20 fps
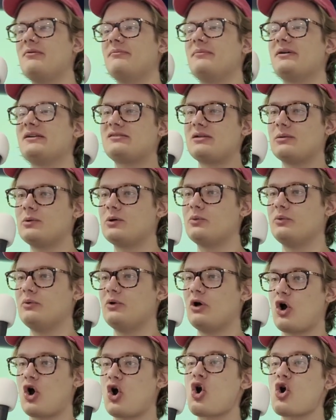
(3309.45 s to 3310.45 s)
and my stomach would
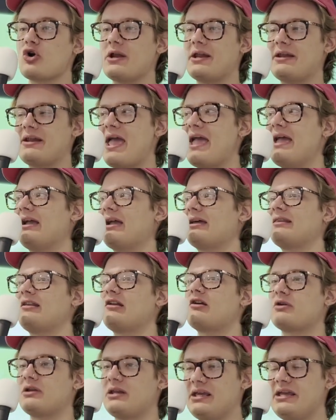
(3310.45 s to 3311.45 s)
hurt and ache, and then
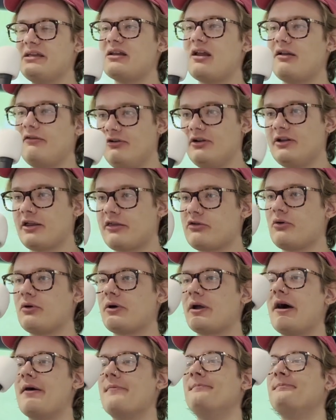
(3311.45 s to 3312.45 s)
I would eat and I'd feel like
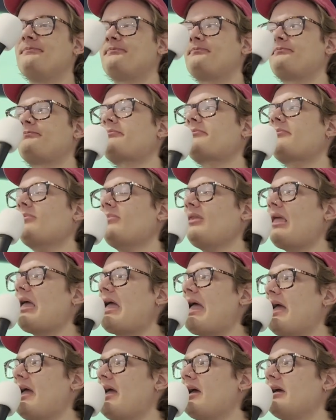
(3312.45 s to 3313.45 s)
throwing up.
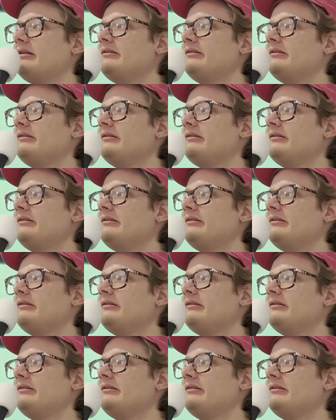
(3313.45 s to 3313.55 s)
And